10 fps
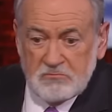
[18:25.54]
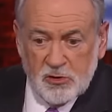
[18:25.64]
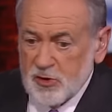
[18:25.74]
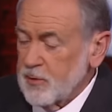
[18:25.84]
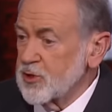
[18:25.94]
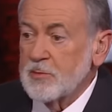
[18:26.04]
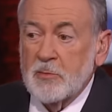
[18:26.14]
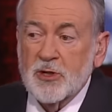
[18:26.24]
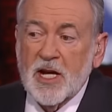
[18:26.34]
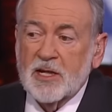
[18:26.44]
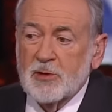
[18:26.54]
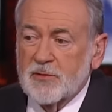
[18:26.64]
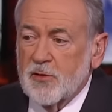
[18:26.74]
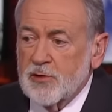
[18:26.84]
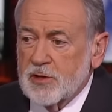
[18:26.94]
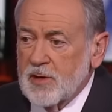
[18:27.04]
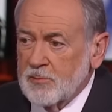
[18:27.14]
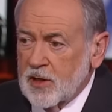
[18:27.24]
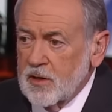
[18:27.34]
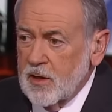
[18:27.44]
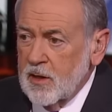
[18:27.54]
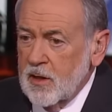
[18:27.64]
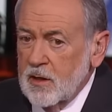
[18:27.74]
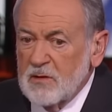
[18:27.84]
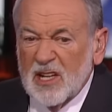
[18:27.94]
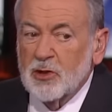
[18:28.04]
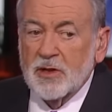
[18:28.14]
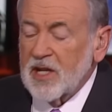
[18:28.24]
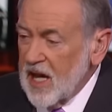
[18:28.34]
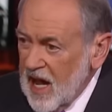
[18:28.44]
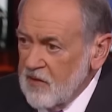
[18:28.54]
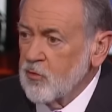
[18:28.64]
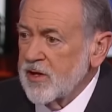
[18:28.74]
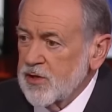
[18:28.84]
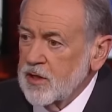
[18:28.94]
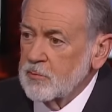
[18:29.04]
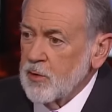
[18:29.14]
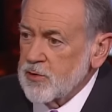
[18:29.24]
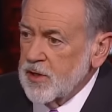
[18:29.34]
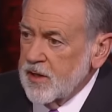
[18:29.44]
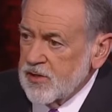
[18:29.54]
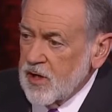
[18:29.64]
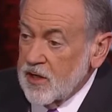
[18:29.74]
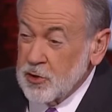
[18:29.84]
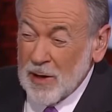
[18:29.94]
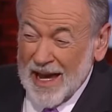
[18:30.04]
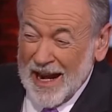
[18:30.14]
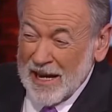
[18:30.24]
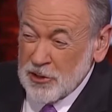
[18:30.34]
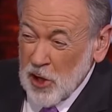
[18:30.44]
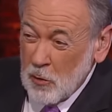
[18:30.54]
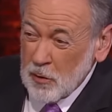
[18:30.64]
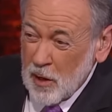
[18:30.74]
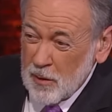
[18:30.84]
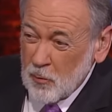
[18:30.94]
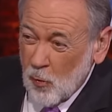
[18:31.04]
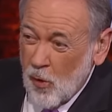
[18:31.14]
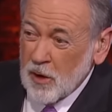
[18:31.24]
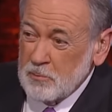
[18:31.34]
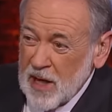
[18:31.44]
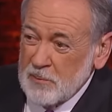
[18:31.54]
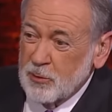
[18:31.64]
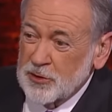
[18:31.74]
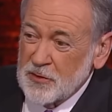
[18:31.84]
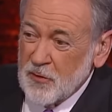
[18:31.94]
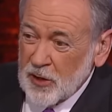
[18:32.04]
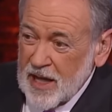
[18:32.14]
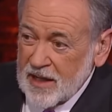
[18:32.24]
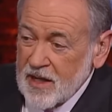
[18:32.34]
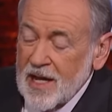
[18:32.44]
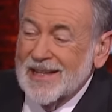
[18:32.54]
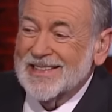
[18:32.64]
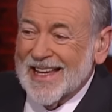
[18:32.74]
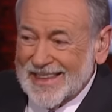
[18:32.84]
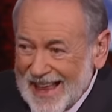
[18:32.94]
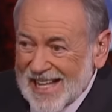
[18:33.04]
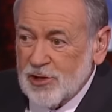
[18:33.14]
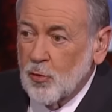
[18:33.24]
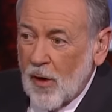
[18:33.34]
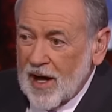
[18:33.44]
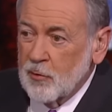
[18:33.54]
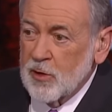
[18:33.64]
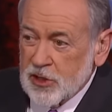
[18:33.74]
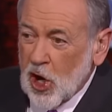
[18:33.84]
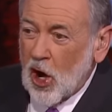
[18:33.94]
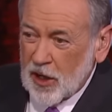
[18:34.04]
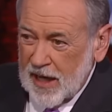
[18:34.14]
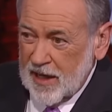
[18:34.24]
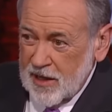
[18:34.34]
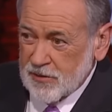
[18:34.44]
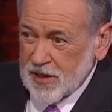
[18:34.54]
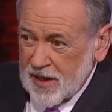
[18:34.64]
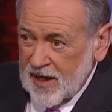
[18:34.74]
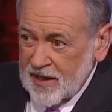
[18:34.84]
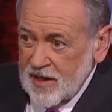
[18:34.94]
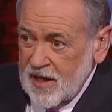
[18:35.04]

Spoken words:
who's supposed to be protected by the First Amendment, they can do it to every single person in this country. And I don't want people to forget that that's why we're talking here tonight.